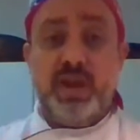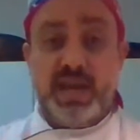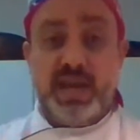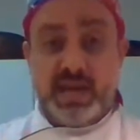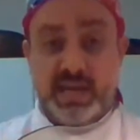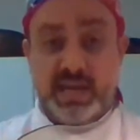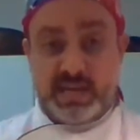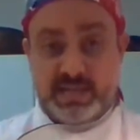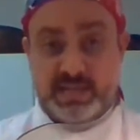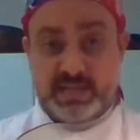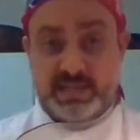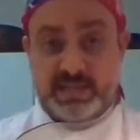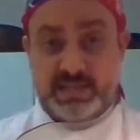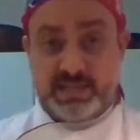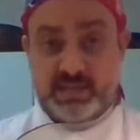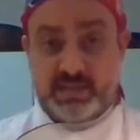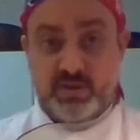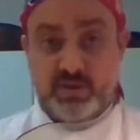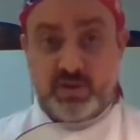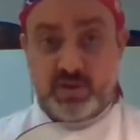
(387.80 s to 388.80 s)
every
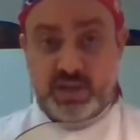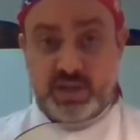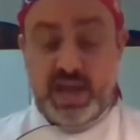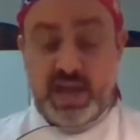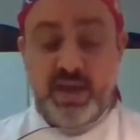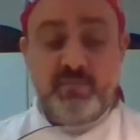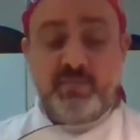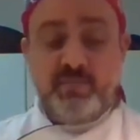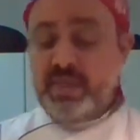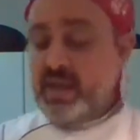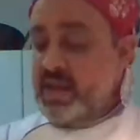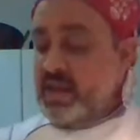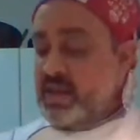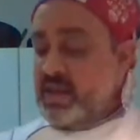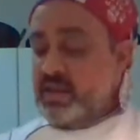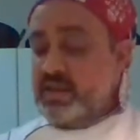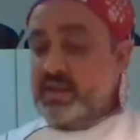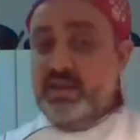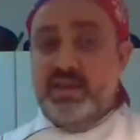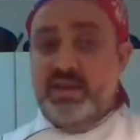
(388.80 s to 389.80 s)
day.
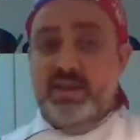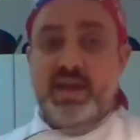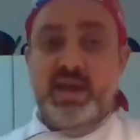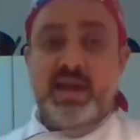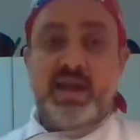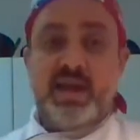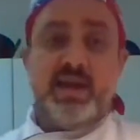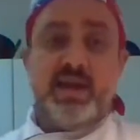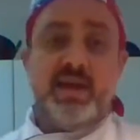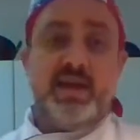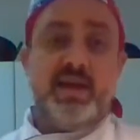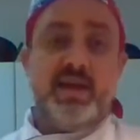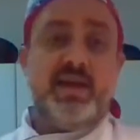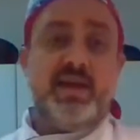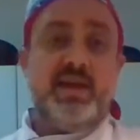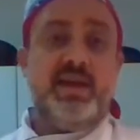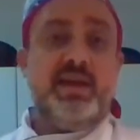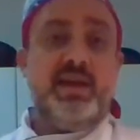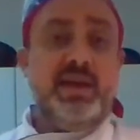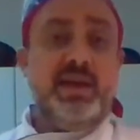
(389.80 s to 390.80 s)
We put more
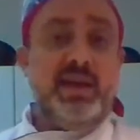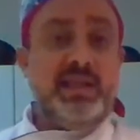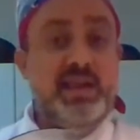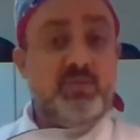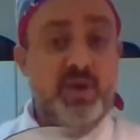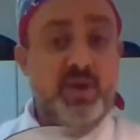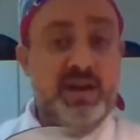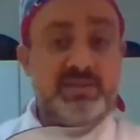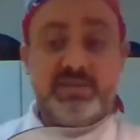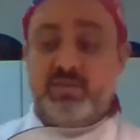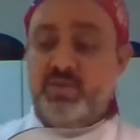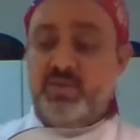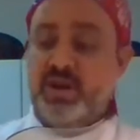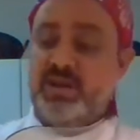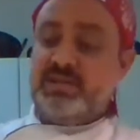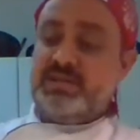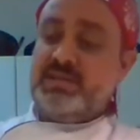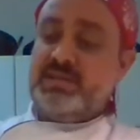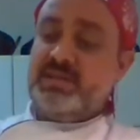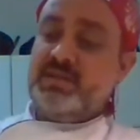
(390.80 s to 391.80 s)
flour,
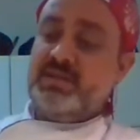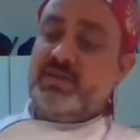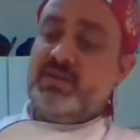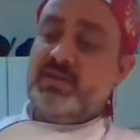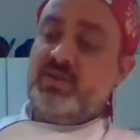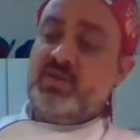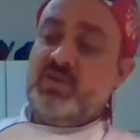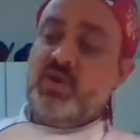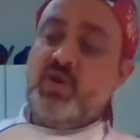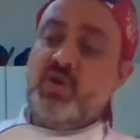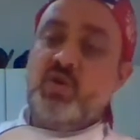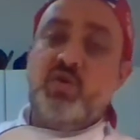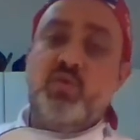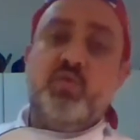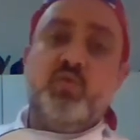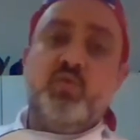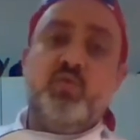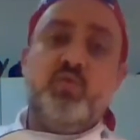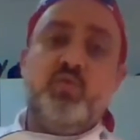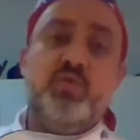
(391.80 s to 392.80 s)
you put a
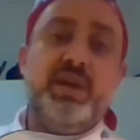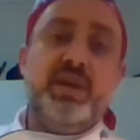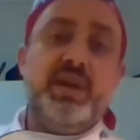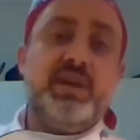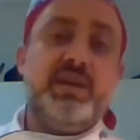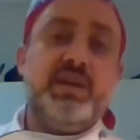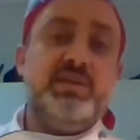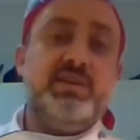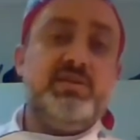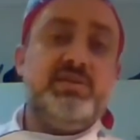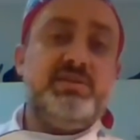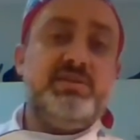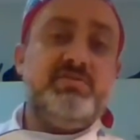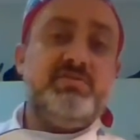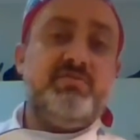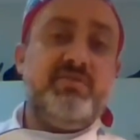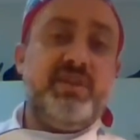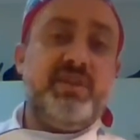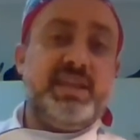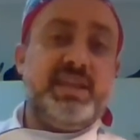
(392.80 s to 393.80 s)
little water,
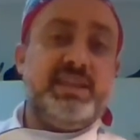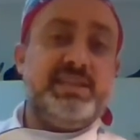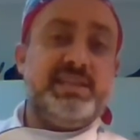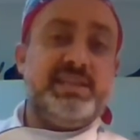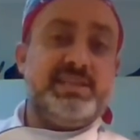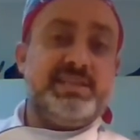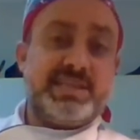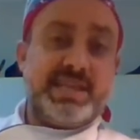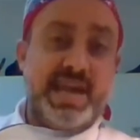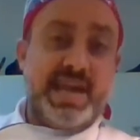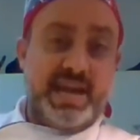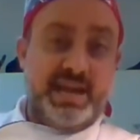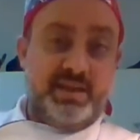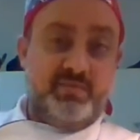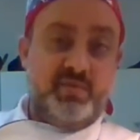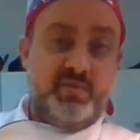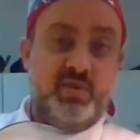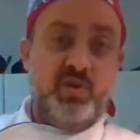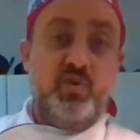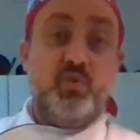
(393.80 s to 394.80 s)
okay?
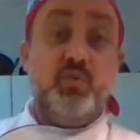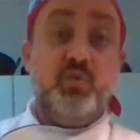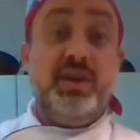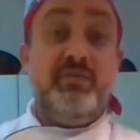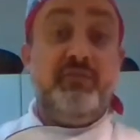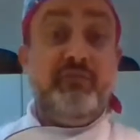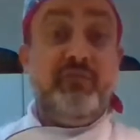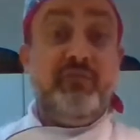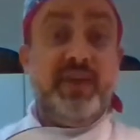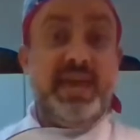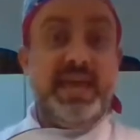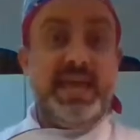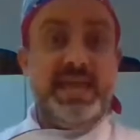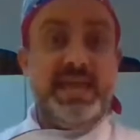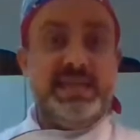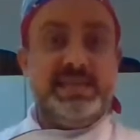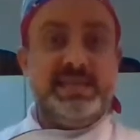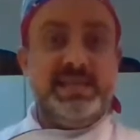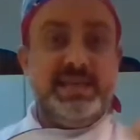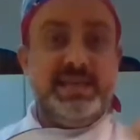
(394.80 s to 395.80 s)
And we
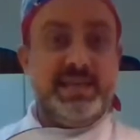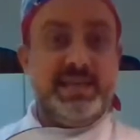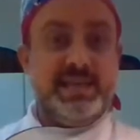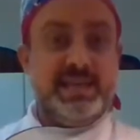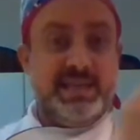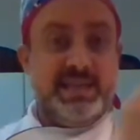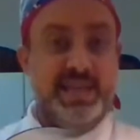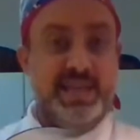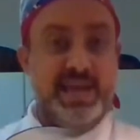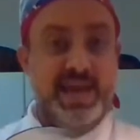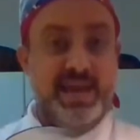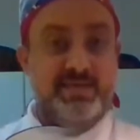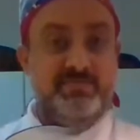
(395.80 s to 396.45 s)
feed it.